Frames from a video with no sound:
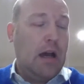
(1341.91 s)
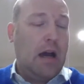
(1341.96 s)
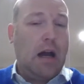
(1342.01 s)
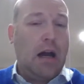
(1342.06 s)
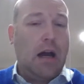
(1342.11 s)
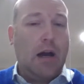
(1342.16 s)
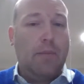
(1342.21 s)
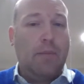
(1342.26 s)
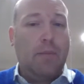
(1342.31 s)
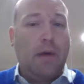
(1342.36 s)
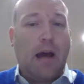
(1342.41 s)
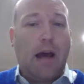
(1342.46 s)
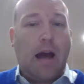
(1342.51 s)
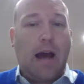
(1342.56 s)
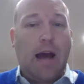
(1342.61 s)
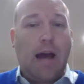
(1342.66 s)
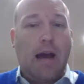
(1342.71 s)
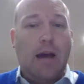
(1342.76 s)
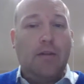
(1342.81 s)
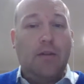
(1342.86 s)
and
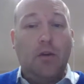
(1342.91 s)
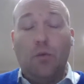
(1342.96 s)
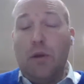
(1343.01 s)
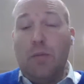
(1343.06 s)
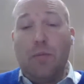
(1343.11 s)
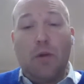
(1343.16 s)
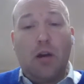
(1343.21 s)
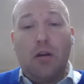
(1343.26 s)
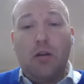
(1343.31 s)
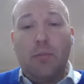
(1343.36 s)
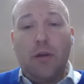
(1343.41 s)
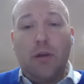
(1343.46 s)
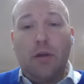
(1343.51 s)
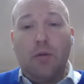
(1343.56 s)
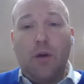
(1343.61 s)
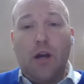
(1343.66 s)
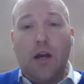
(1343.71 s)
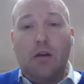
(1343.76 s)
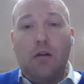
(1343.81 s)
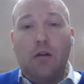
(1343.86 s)
that we might not be
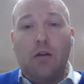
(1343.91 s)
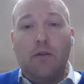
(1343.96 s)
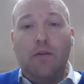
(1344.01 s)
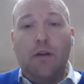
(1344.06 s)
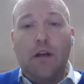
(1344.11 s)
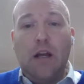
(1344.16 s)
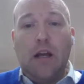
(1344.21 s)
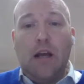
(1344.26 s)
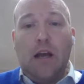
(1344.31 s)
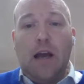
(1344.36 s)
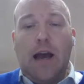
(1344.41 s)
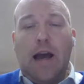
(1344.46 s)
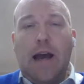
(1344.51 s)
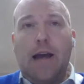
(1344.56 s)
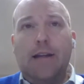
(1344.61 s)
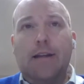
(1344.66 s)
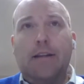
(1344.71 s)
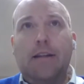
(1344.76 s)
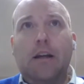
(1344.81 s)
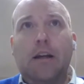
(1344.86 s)
aware of,
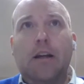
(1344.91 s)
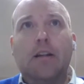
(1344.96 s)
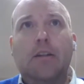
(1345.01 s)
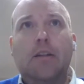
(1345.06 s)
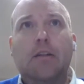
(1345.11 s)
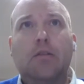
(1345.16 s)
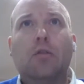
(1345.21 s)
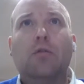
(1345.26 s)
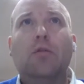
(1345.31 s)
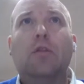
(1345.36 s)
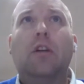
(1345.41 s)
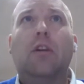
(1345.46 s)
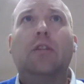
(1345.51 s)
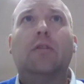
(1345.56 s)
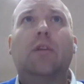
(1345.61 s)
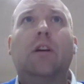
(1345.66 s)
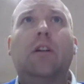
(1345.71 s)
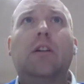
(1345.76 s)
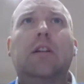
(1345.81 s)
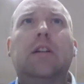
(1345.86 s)
and also
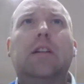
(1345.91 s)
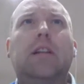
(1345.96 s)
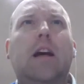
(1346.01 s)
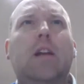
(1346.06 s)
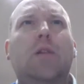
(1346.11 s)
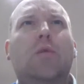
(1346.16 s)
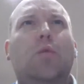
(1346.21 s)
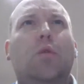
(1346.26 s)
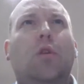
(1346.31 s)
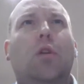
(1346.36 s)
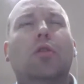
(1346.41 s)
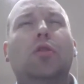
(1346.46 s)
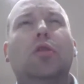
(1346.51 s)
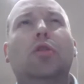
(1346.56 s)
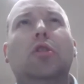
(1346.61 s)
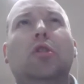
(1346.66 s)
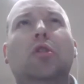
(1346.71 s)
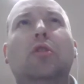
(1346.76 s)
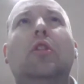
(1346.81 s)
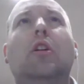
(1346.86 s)
to understand what
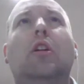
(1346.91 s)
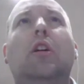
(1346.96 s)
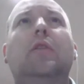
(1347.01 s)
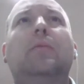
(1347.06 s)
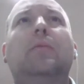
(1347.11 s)
you guys